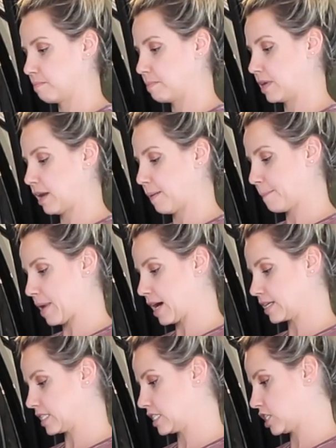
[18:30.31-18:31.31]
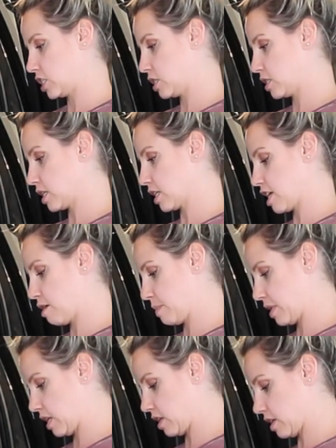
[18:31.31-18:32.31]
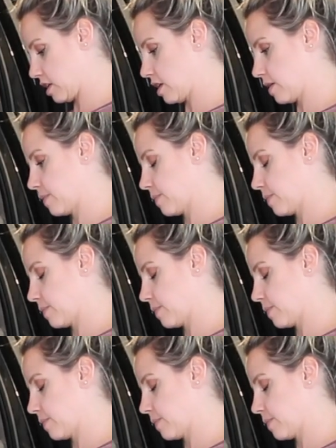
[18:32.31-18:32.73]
Beat up box of tissues I'll keep in here.